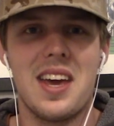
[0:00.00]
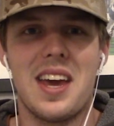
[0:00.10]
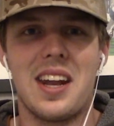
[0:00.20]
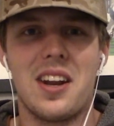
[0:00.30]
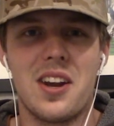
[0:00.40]

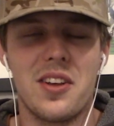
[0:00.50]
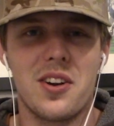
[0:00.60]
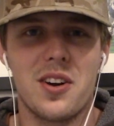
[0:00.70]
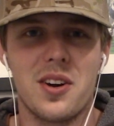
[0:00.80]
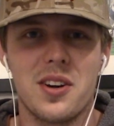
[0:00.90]
And
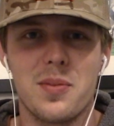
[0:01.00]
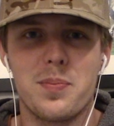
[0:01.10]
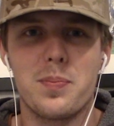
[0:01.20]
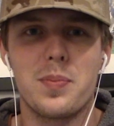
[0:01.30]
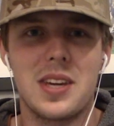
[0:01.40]
another
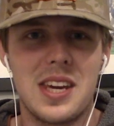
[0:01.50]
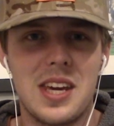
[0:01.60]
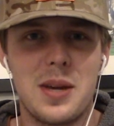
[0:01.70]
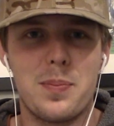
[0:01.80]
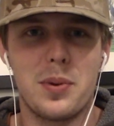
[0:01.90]

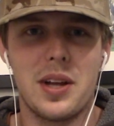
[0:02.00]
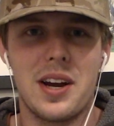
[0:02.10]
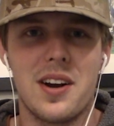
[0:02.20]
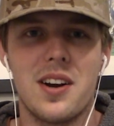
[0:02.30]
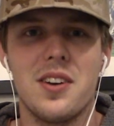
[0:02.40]
key
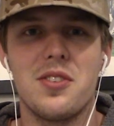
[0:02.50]
player,